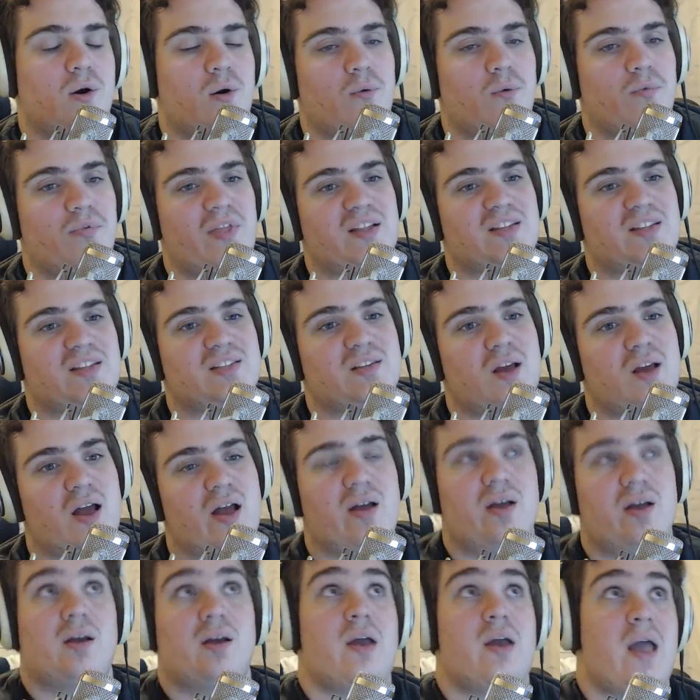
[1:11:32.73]
that's not,
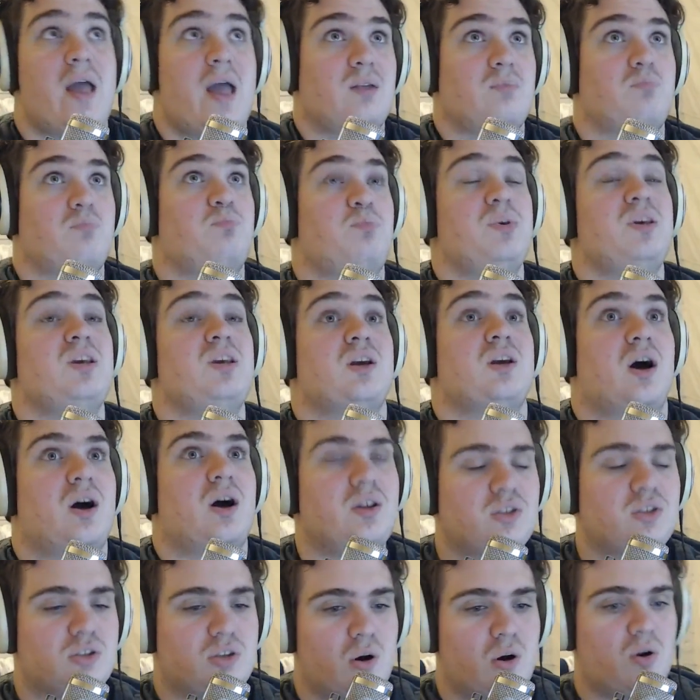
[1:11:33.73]
and
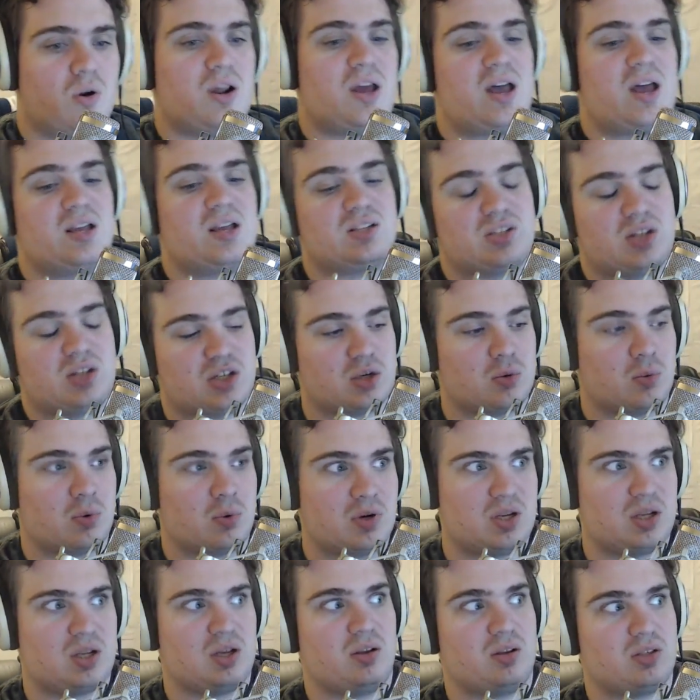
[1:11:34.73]
because Dota has such a
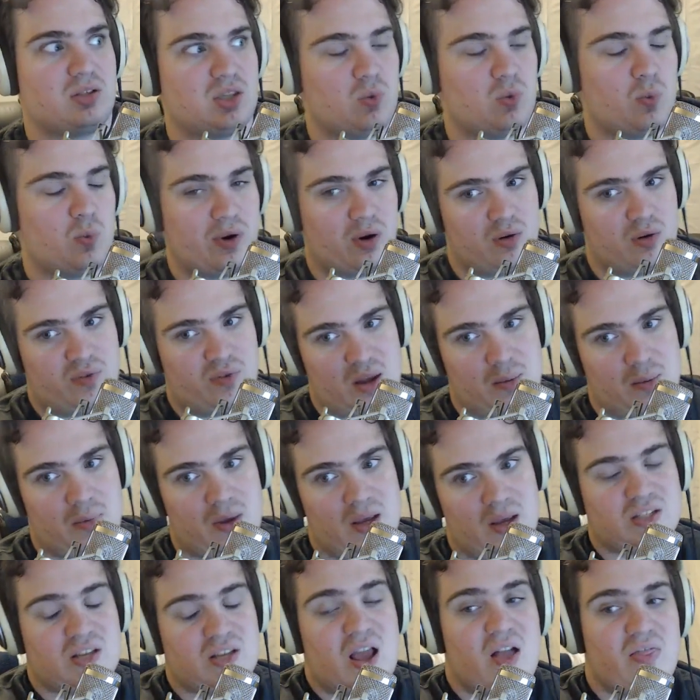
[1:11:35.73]
ridiculously weird fan
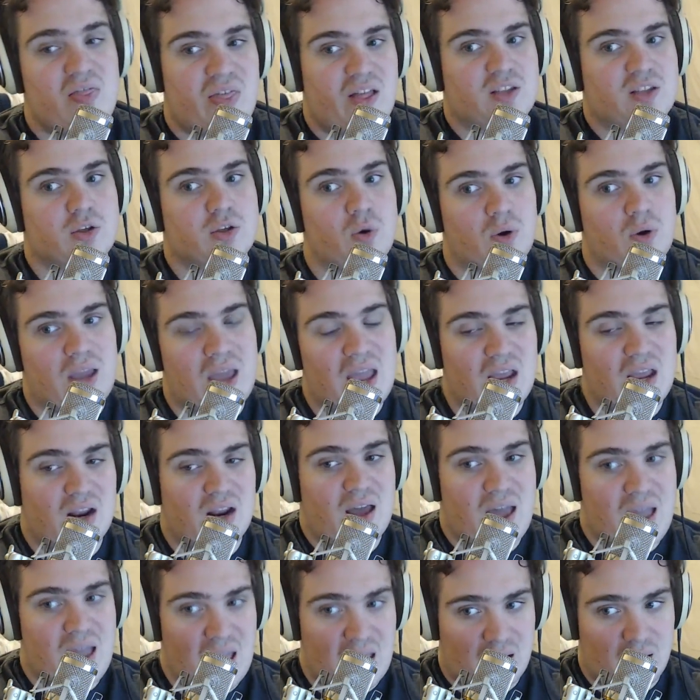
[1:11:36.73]
base, that's okay to
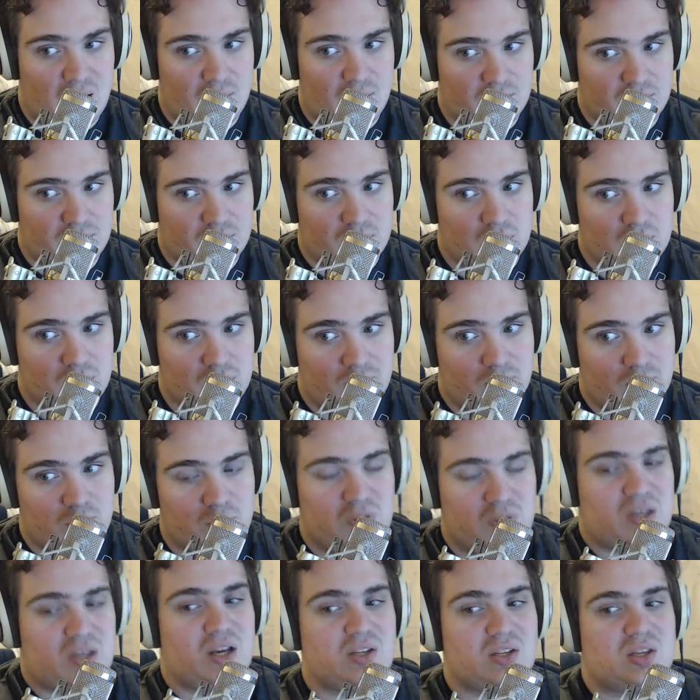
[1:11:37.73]
have,
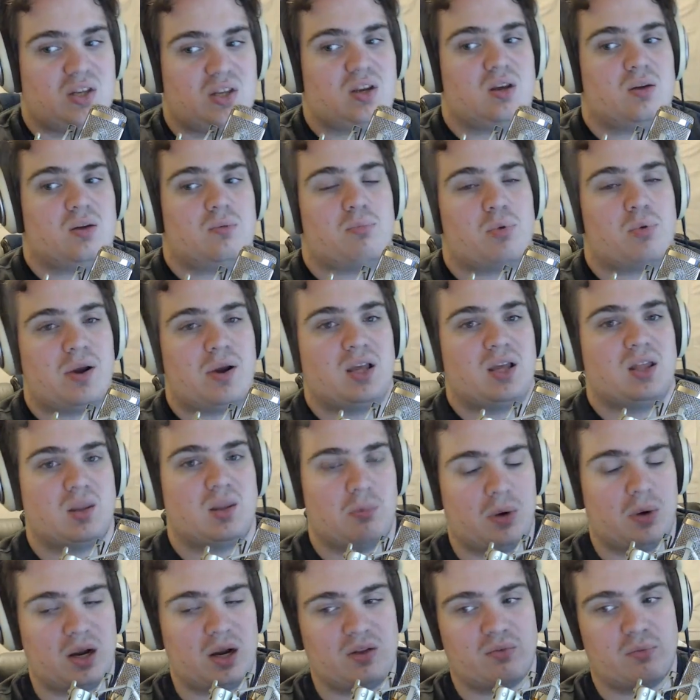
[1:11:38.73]
because it can bring in the
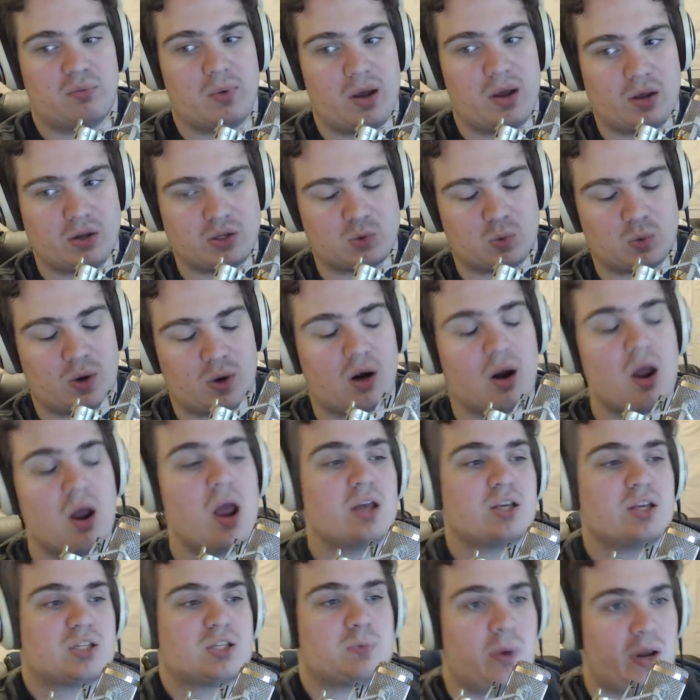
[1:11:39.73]
money from elsewhere.
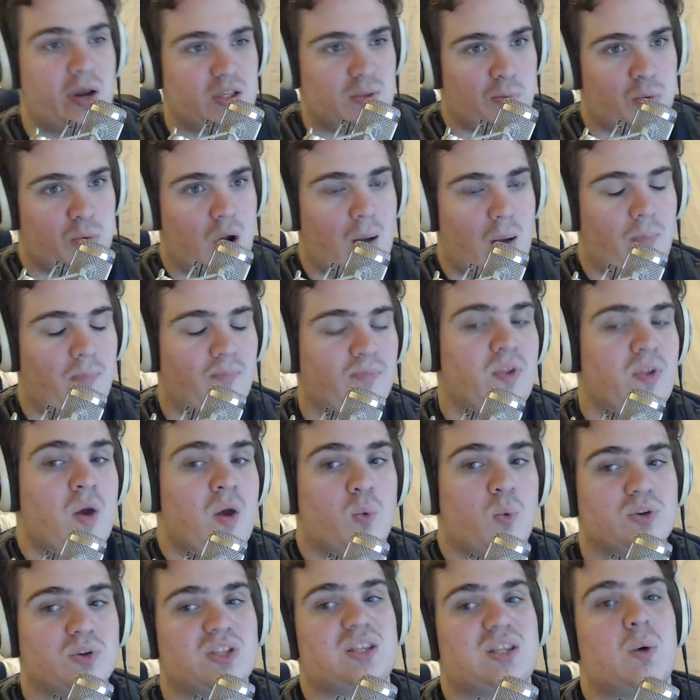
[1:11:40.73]
Smite's problem
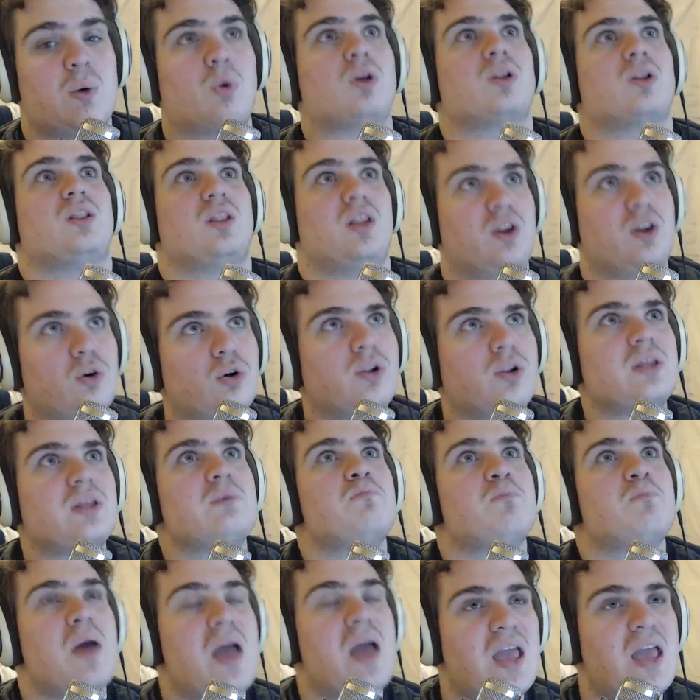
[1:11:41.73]
was that they were literally
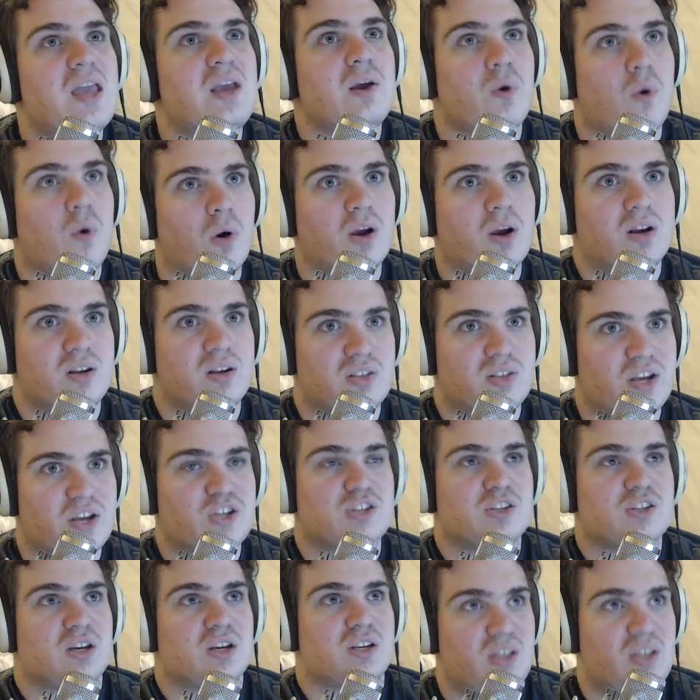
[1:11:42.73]
paying organizations
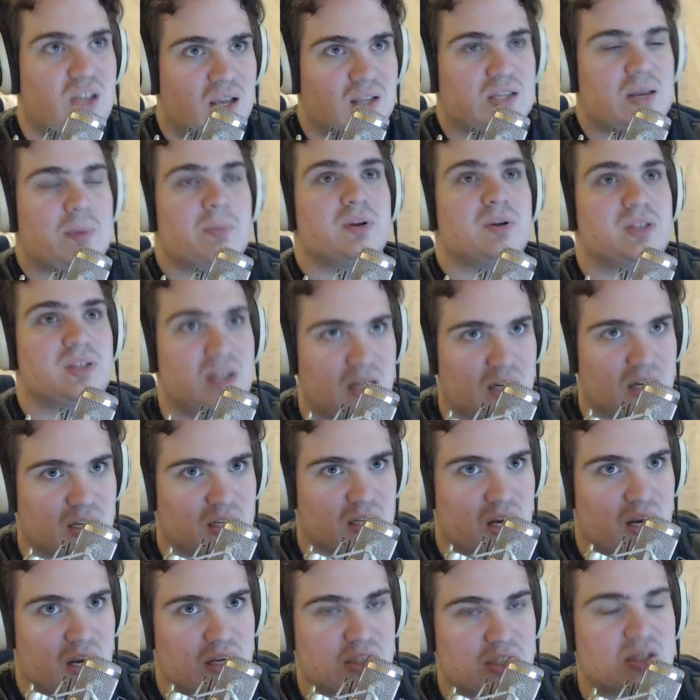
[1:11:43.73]
like TSM and
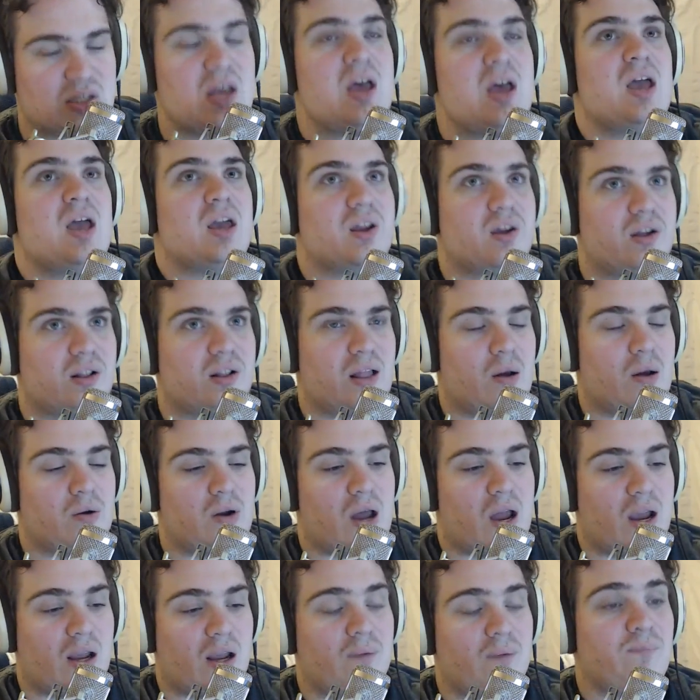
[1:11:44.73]
Dignitas and
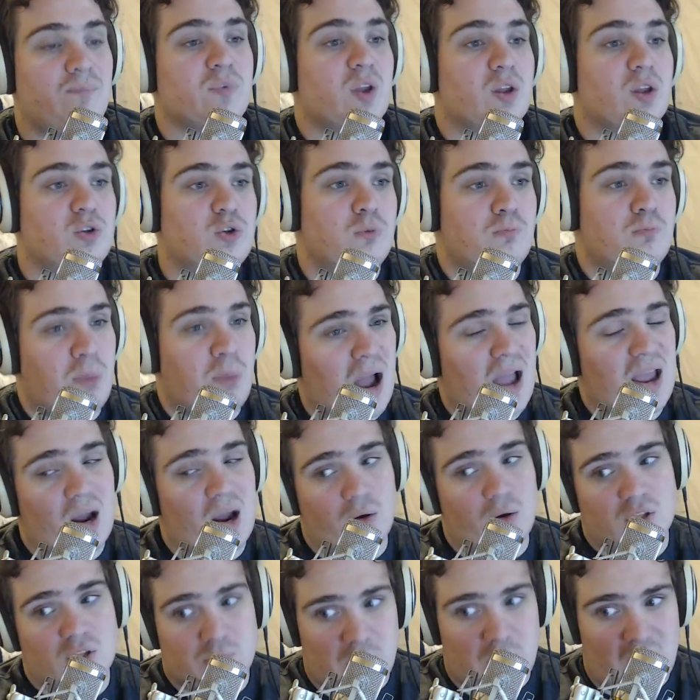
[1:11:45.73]
Cloud9 to buy
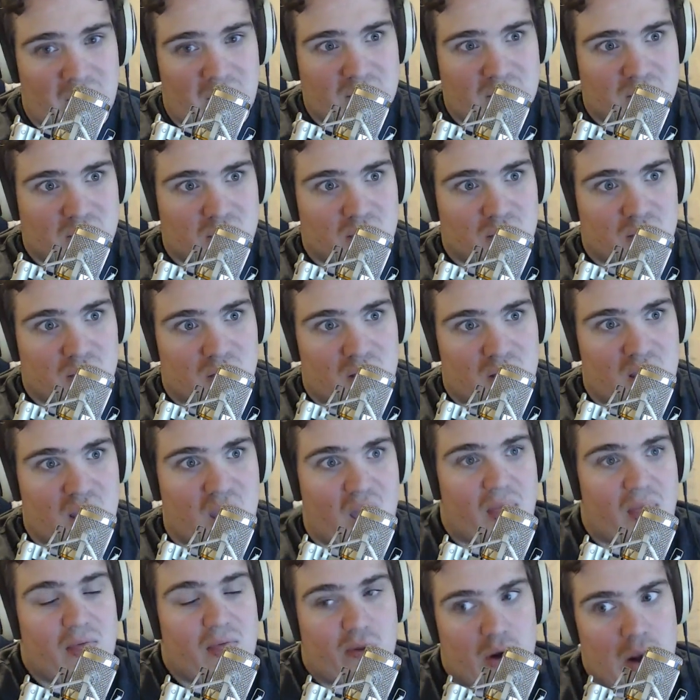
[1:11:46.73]
out spots,
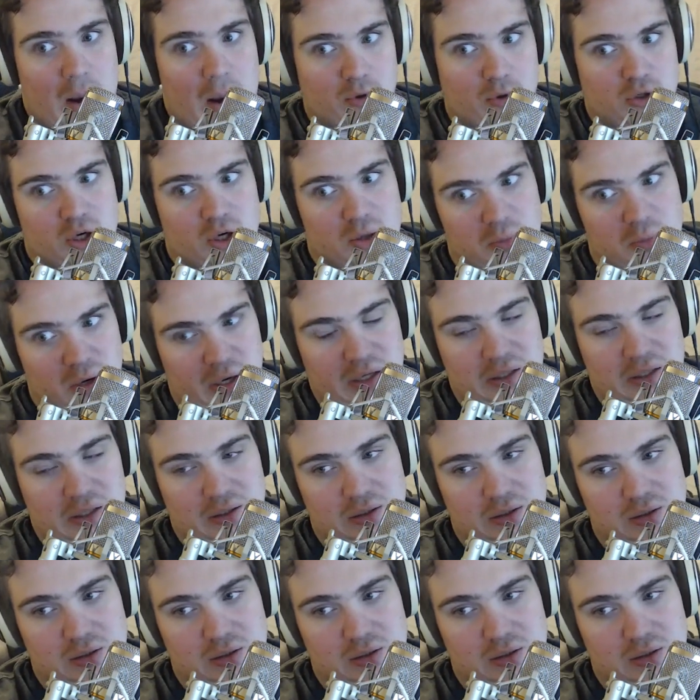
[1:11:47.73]
and then they're hemorrhaging money.